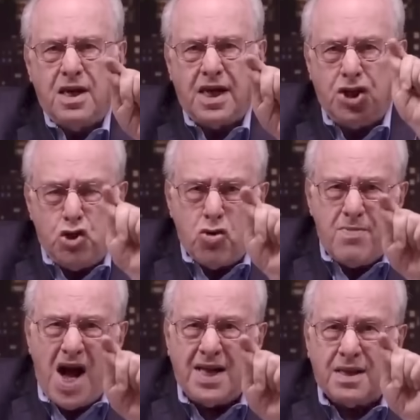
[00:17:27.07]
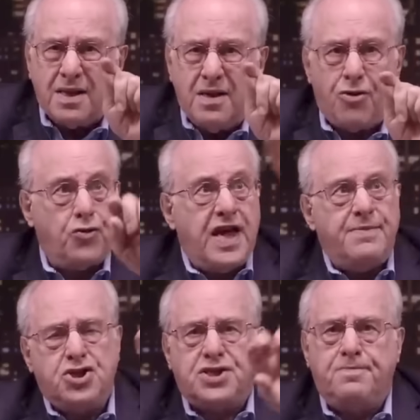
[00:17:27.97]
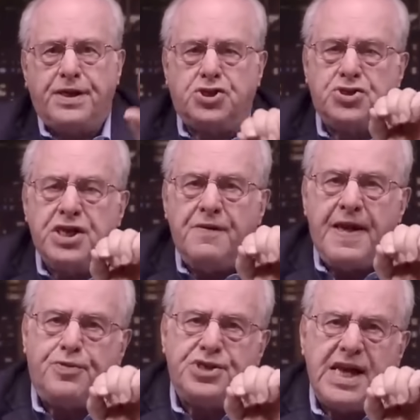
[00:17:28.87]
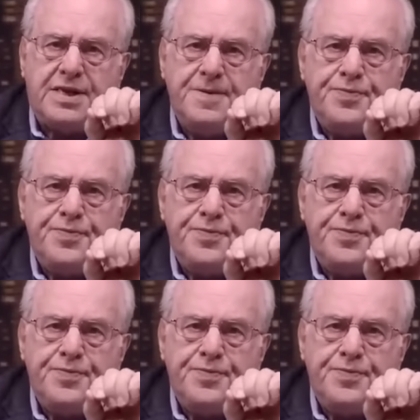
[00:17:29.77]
in your mind through the images and pictures they present.